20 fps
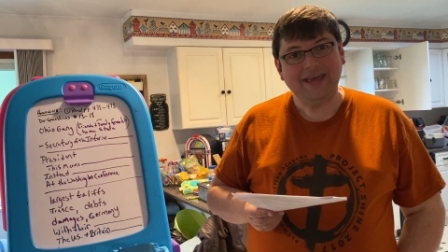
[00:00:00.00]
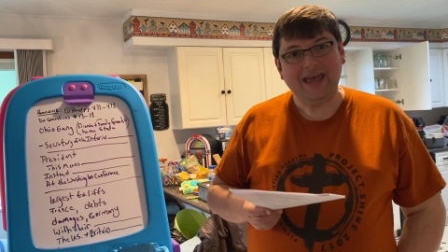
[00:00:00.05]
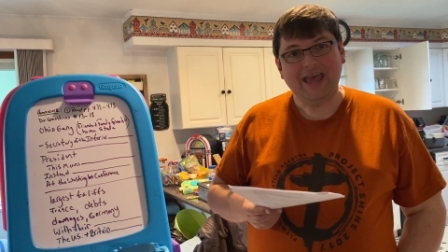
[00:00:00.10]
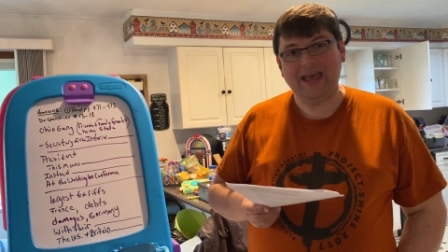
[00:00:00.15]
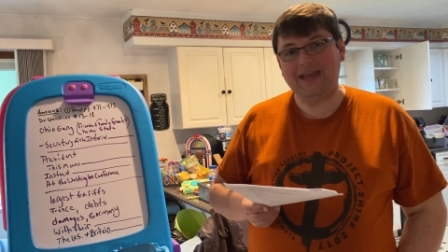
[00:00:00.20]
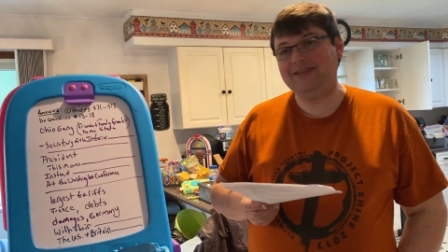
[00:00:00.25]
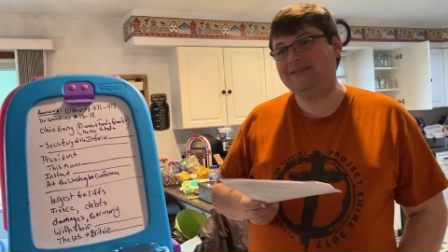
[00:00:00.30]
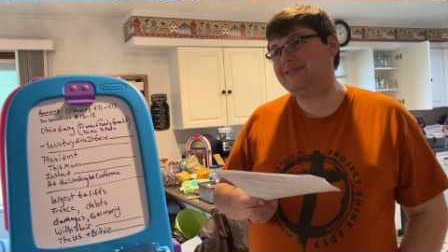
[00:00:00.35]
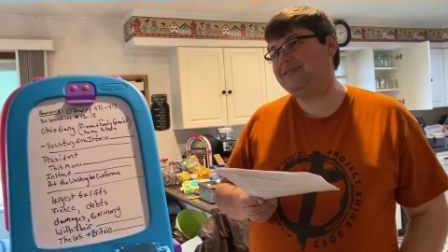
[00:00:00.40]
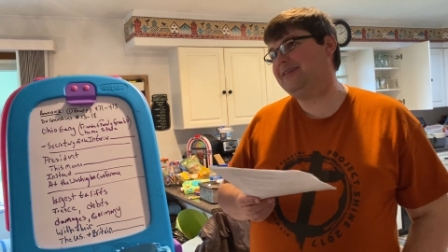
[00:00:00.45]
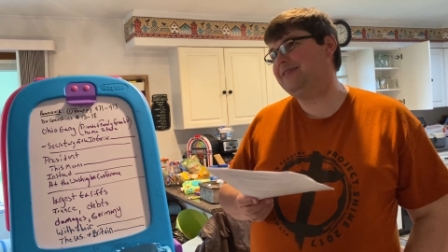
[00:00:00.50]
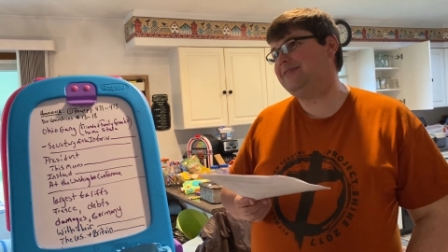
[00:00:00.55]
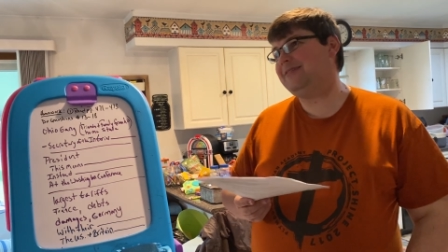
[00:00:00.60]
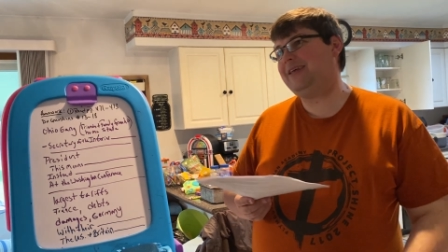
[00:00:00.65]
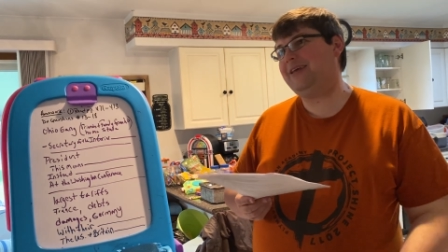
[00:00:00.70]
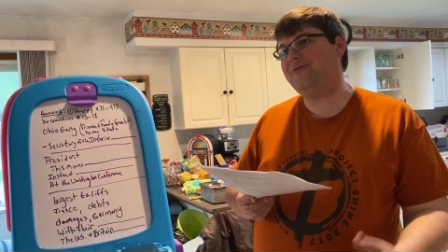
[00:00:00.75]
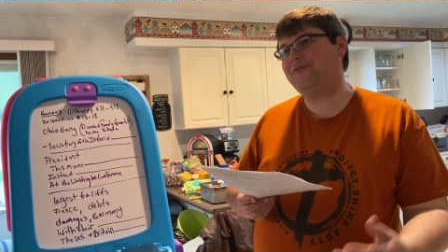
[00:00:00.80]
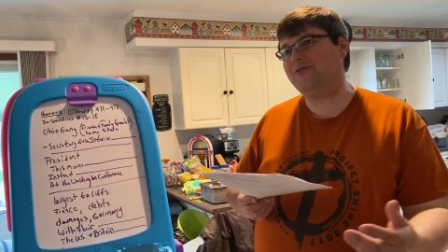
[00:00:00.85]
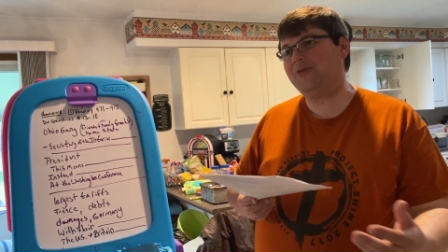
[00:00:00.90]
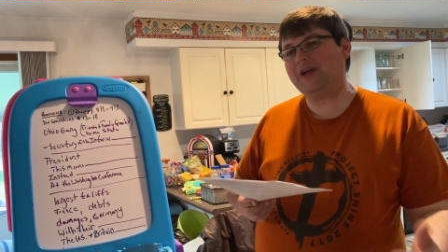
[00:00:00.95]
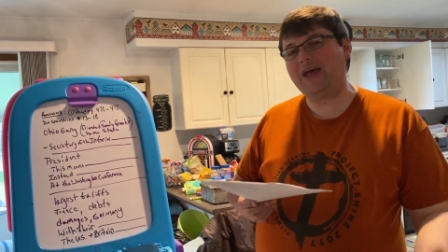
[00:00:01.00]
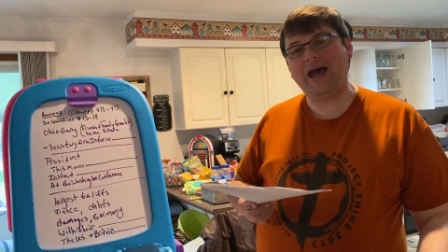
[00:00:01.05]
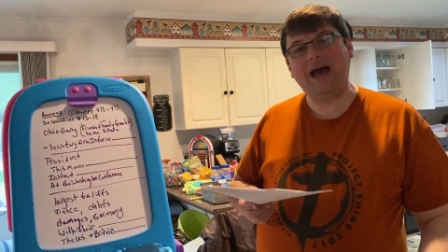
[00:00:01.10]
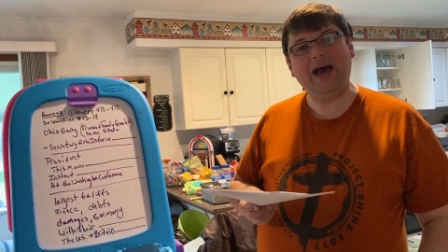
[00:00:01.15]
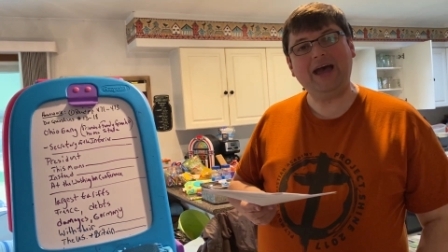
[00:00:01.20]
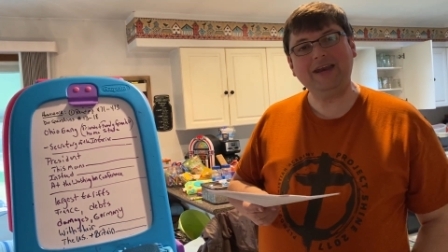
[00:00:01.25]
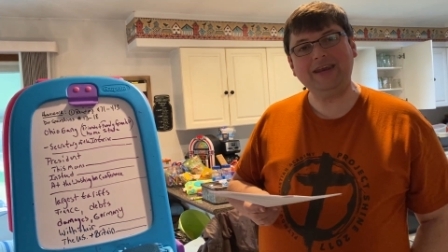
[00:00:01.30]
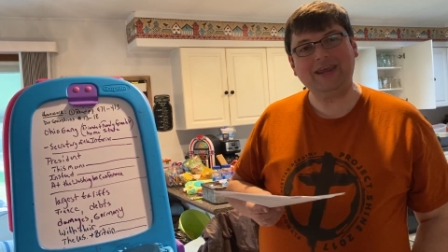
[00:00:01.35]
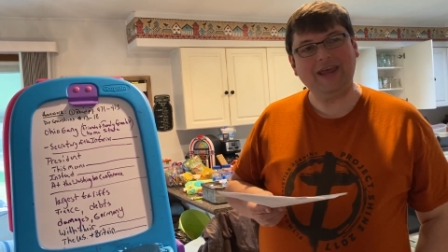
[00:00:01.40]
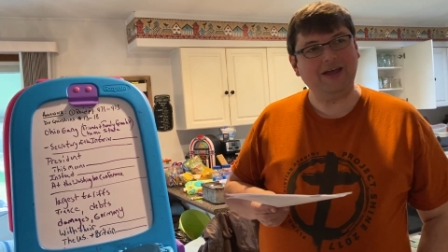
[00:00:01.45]
And since he
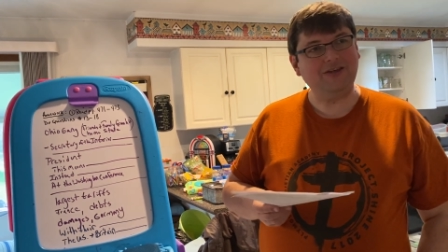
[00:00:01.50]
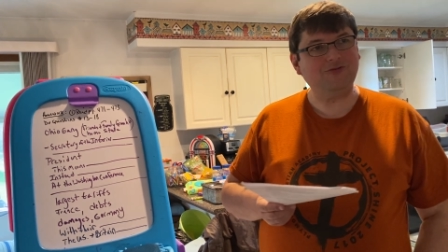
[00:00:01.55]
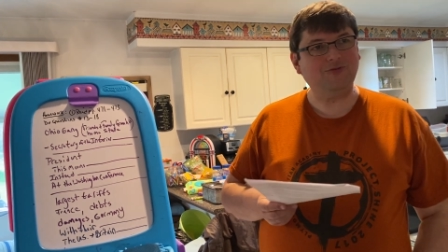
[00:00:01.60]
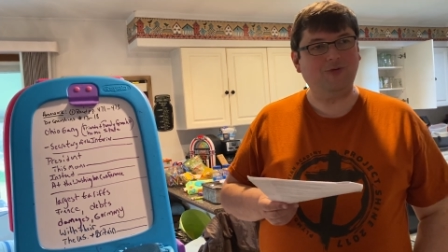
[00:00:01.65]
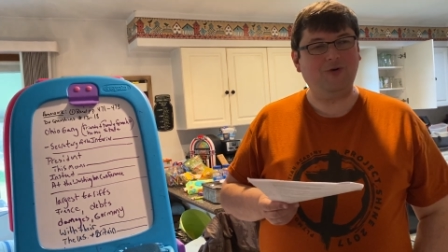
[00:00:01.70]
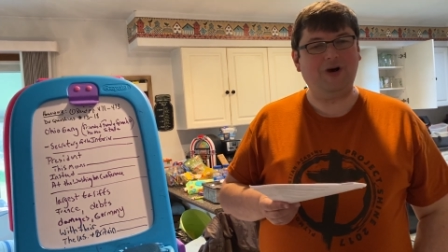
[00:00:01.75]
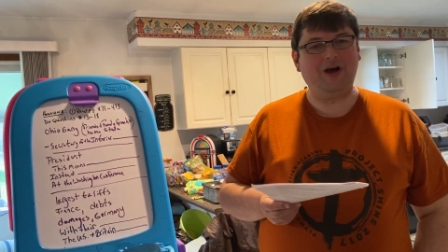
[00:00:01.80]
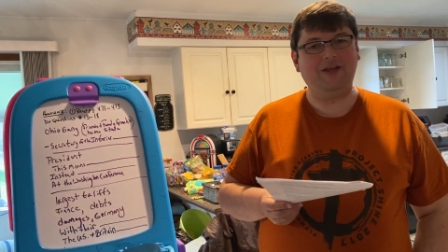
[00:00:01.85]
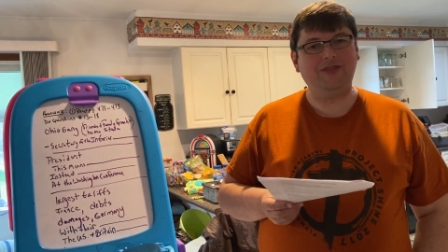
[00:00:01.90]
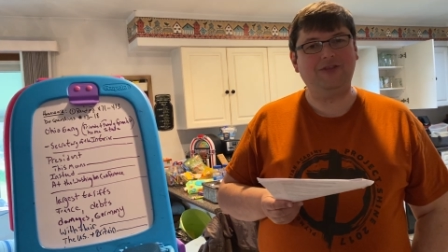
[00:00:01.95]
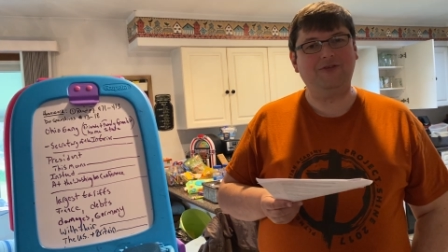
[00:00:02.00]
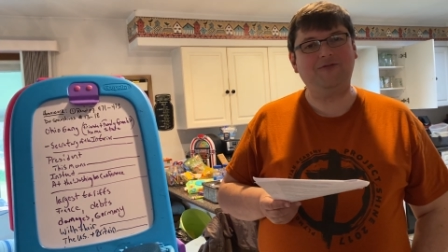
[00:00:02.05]
forgot, guess what?